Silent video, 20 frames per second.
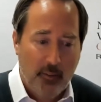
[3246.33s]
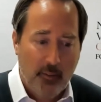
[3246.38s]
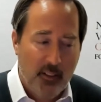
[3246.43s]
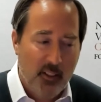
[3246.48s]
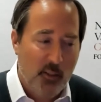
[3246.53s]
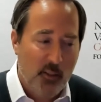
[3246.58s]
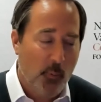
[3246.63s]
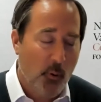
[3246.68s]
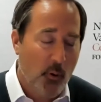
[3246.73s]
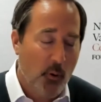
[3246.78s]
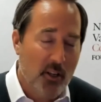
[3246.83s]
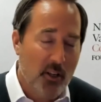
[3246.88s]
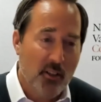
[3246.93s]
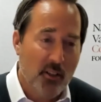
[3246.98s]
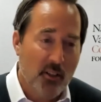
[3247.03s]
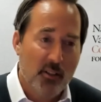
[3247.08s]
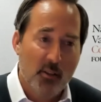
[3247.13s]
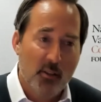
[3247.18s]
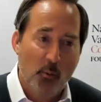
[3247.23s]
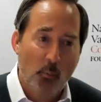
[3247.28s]
inspiration
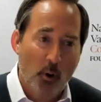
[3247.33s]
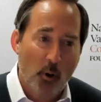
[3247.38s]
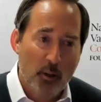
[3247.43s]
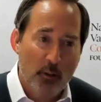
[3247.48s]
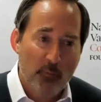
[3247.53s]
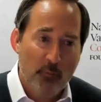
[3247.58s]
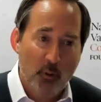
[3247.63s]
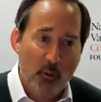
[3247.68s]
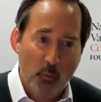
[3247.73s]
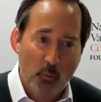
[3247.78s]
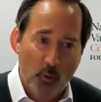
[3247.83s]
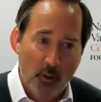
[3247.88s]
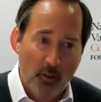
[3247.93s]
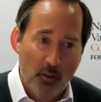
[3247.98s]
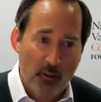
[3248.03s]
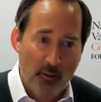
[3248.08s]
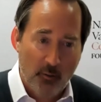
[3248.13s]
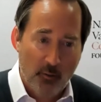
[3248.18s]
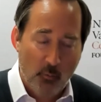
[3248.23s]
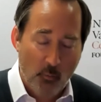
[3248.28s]
is a wonderful
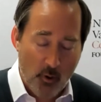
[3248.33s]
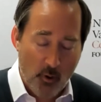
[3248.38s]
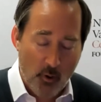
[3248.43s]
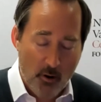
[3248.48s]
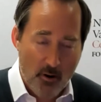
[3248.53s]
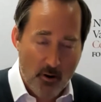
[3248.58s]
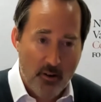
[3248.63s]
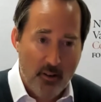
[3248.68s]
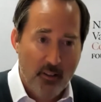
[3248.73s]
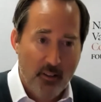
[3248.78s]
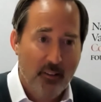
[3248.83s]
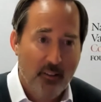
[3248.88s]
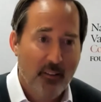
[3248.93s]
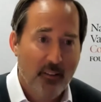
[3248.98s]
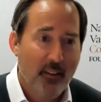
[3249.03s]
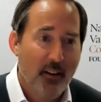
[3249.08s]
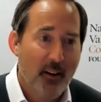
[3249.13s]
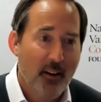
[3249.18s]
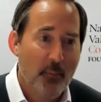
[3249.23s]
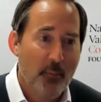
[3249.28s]
word.
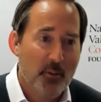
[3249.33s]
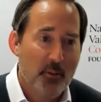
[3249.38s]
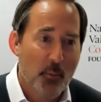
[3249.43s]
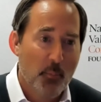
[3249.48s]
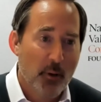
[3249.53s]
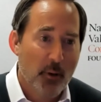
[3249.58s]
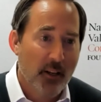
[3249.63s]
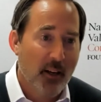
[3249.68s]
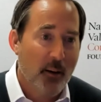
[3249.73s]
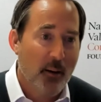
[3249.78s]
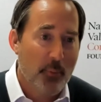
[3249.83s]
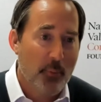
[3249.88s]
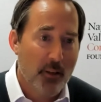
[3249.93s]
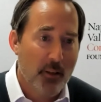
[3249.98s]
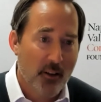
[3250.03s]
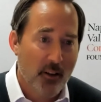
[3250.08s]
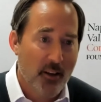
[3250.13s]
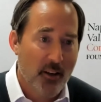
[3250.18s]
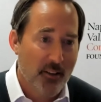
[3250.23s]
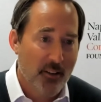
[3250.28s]
to bring up
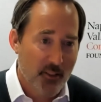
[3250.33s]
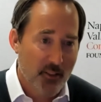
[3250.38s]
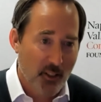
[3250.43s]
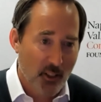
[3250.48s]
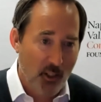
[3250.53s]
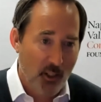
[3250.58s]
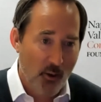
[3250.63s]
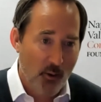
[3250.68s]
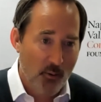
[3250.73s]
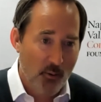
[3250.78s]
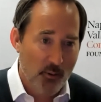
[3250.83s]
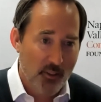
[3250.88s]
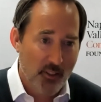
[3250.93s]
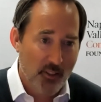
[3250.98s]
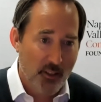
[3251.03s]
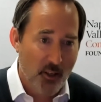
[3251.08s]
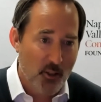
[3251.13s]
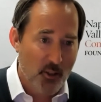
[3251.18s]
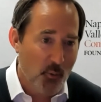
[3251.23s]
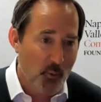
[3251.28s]
here at the close in
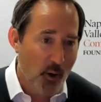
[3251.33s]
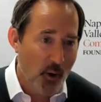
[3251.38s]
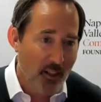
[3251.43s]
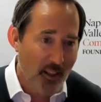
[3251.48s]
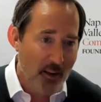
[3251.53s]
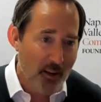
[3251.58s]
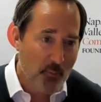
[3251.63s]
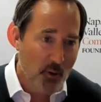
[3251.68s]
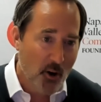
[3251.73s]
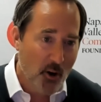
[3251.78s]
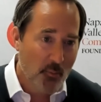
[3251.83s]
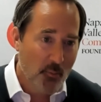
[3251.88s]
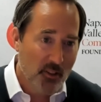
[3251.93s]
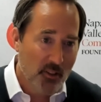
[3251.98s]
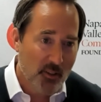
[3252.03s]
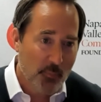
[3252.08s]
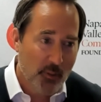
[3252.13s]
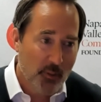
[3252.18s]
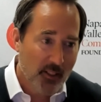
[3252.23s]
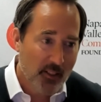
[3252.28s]
our twilight
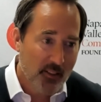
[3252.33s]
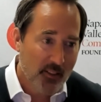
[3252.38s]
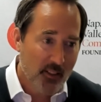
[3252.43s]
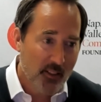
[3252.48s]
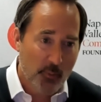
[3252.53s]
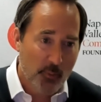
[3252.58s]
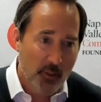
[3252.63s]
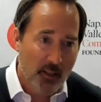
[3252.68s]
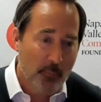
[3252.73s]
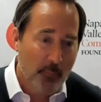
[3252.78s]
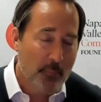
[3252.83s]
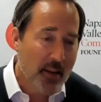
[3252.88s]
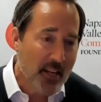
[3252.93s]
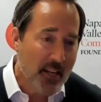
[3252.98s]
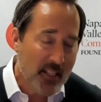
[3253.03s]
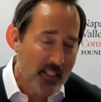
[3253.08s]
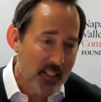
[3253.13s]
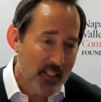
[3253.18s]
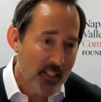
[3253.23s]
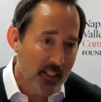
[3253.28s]
moments, because it's been
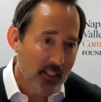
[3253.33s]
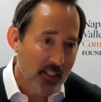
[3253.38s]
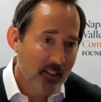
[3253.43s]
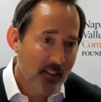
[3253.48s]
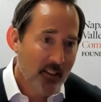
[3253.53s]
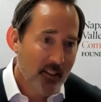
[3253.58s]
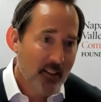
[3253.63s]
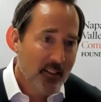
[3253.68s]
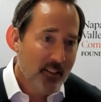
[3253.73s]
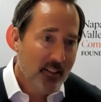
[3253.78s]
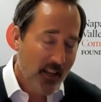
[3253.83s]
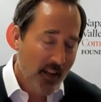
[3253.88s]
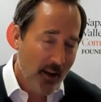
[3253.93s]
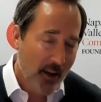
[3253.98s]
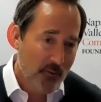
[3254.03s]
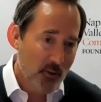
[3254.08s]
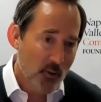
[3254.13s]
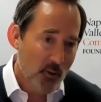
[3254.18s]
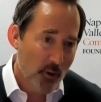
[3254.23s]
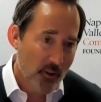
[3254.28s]
amazing to
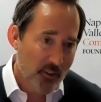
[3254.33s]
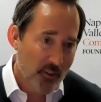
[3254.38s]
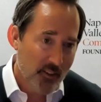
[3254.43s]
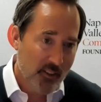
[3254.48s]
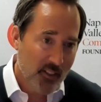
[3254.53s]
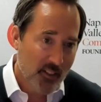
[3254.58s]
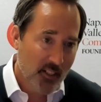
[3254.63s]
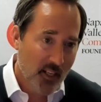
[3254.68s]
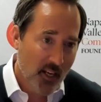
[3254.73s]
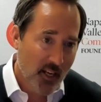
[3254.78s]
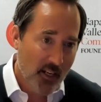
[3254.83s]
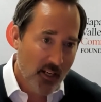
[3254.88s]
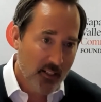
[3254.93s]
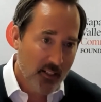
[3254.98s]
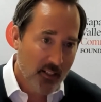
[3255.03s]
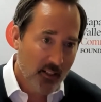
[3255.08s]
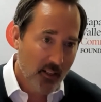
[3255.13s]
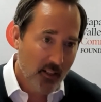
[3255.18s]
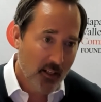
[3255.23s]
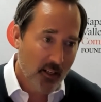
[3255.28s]
have you with us tonight.
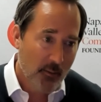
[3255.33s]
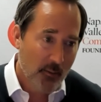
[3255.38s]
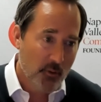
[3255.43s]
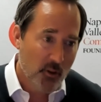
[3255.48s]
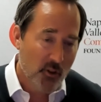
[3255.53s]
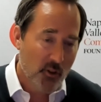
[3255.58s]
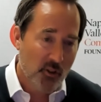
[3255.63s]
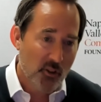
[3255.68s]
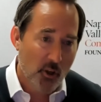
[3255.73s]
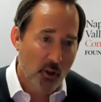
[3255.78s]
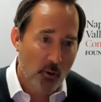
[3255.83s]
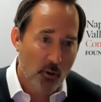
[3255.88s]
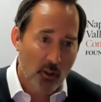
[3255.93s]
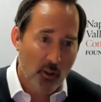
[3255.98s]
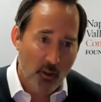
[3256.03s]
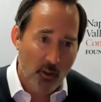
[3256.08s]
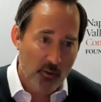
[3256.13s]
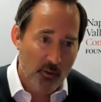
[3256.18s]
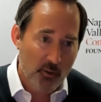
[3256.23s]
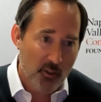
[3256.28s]
You're so
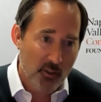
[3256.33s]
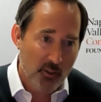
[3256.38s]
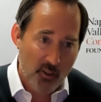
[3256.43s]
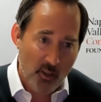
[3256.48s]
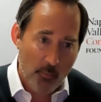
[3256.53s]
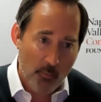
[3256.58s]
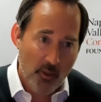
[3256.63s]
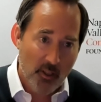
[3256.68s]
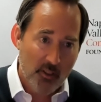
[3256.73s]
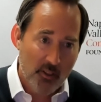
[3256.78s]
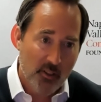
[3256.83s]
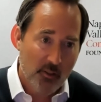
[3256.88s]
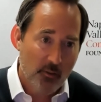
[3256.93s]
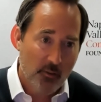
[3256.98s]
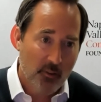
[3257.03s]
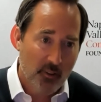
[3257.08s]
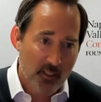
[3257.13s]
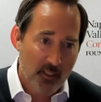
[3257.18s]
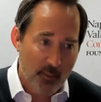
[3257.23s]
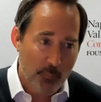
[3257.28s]
close to so much
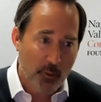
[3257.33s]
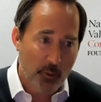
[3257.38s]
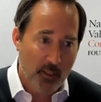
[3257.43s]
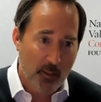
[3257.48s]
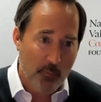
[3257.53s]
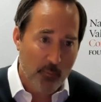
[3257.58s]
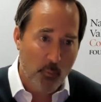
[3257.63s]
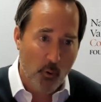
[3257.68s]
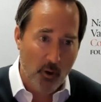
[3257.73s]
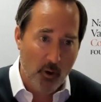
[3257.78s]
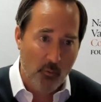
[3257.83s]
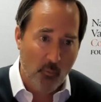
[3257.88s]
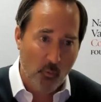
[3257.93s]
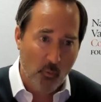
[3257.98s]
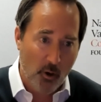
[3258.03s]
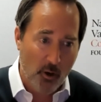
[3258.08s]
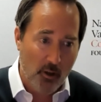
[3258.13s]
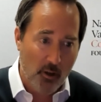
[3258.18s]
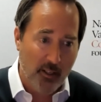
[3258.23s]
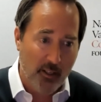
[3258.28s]
deeply important
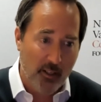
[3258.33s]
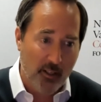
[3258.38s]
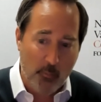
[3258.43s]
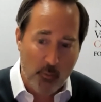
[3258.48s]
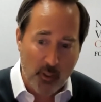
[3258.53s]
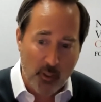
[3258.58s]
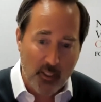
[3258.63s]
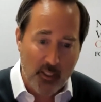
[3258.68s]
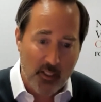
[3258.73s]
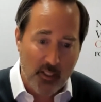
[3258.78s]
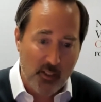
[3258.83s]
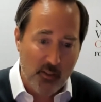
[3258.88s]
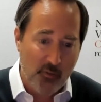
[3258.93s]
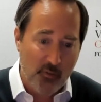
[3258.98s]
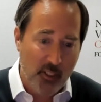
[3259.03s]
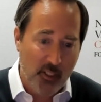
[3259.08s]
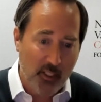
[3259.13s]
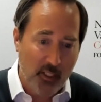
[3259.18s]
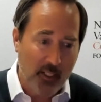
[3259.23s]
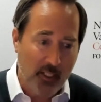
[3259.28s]
work, and I'm really just
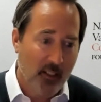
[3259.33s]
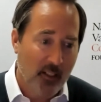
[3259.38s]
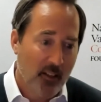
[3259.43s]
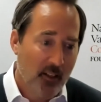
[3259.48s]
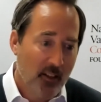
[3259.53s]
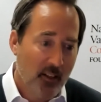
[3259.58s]
feeling